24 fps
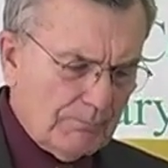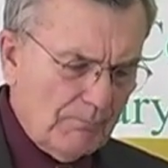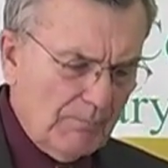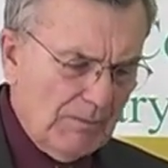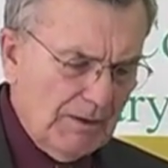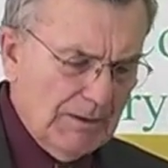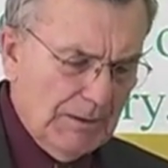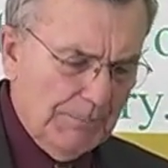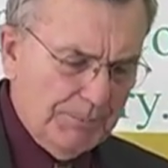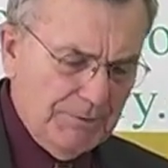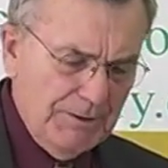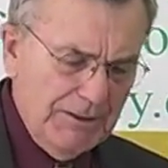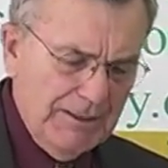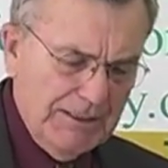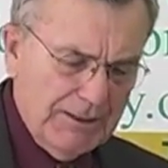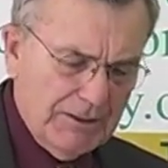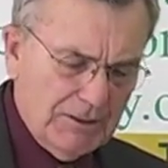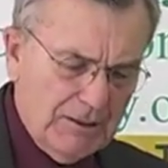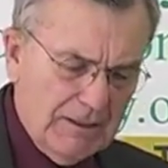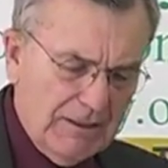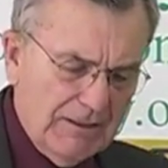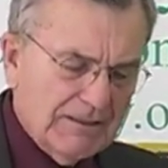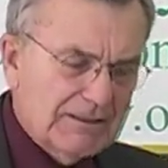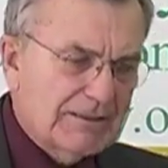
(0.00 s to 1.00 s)
The printing
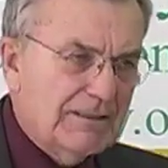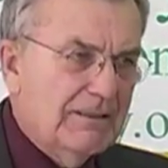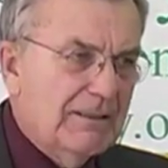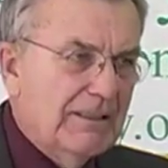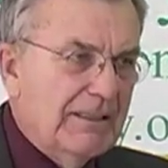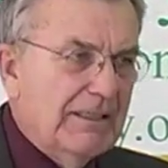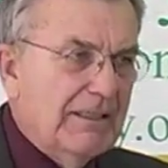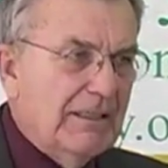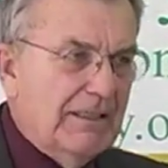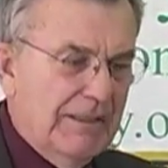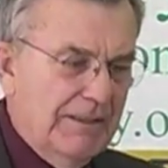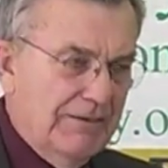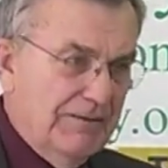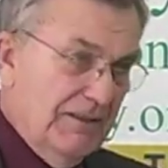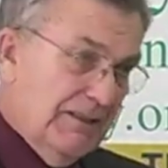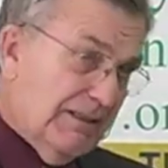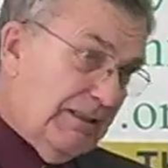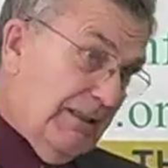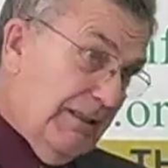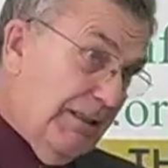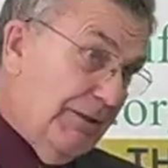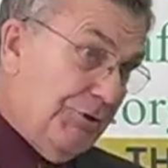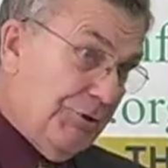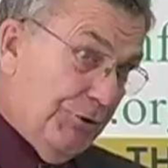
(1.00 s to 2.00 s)
costs in this
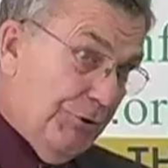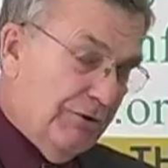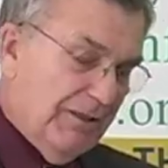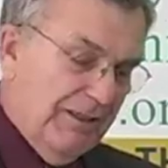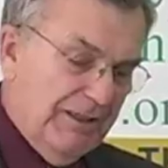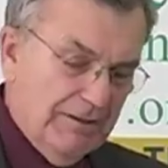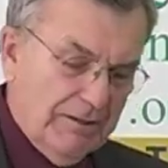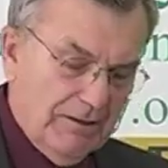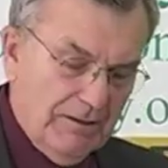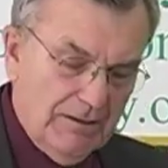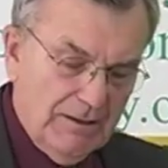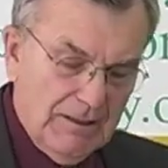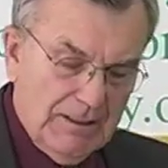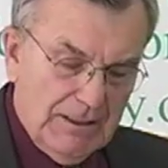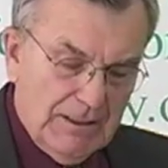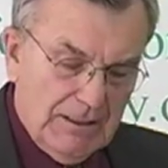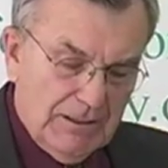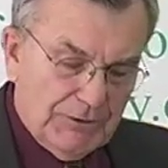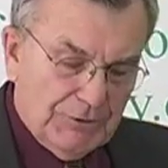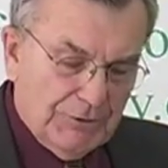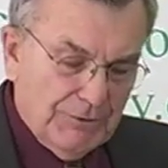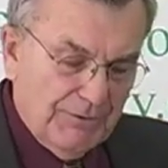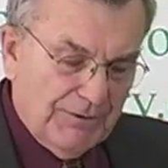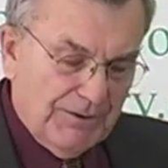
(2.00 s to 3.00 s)
issue here,
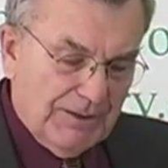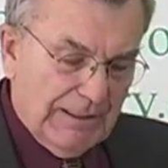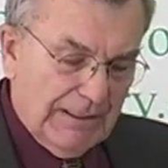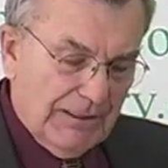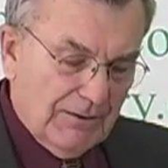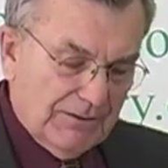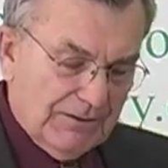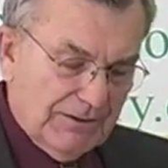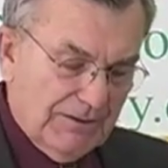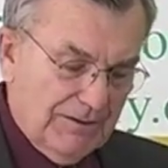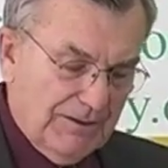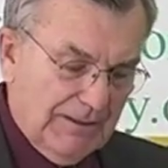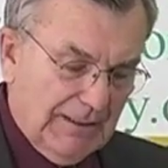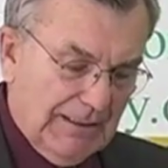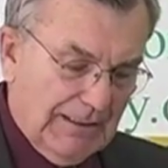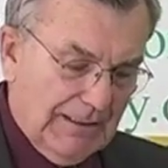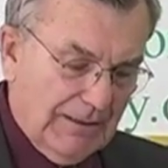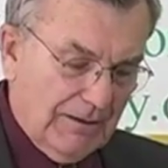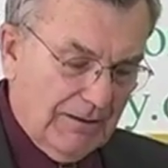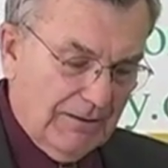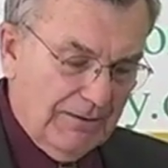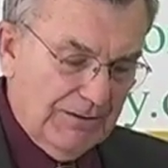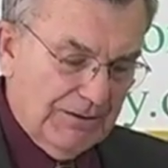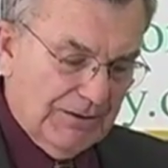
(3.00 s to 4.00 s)

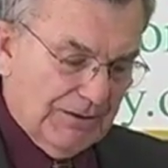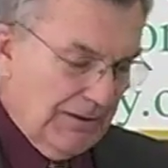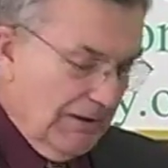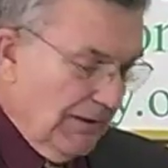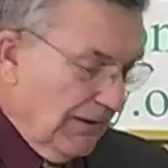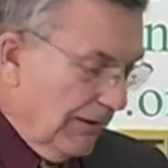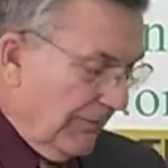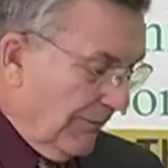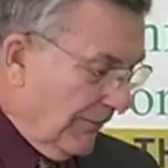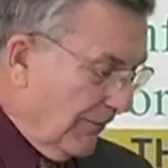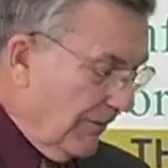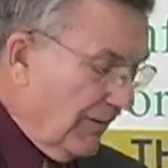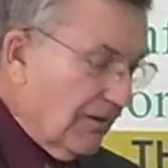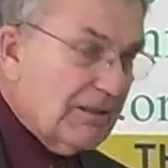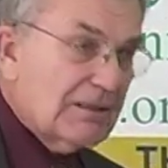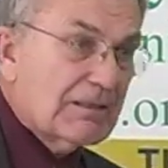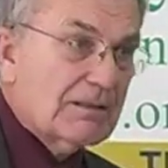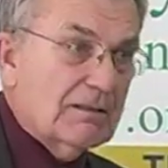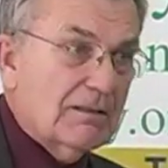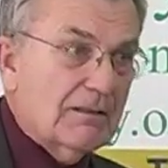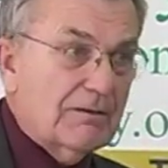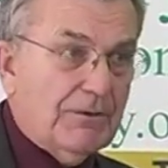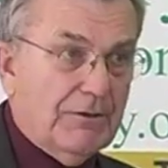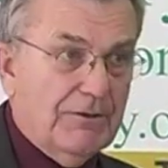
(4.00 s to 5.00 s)
$2,000 for
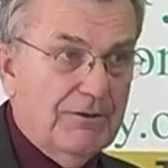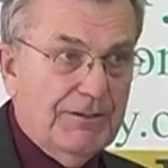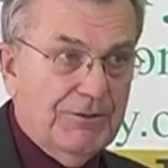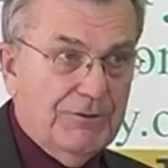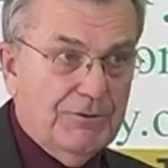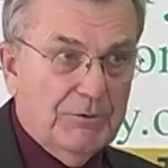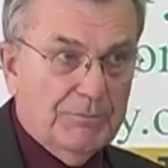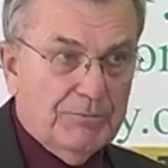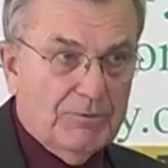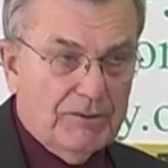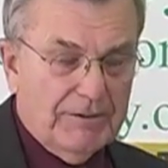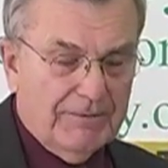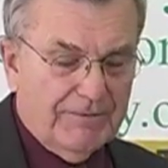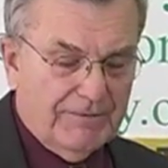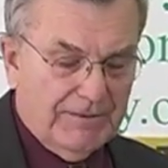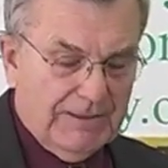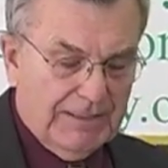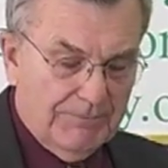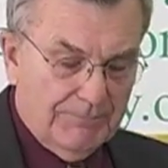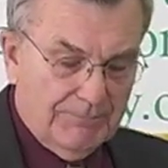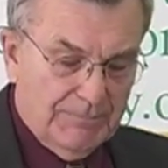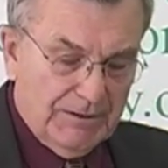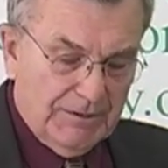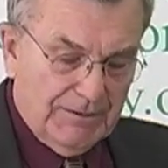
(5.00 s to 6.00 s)
this
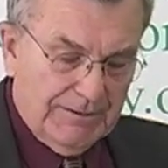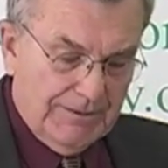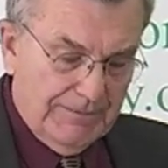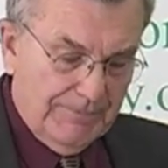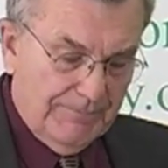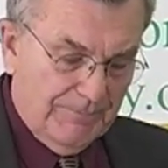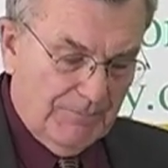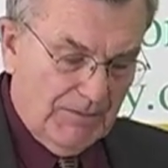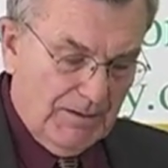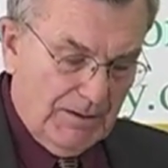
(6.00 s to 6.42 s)
$32.5 billion.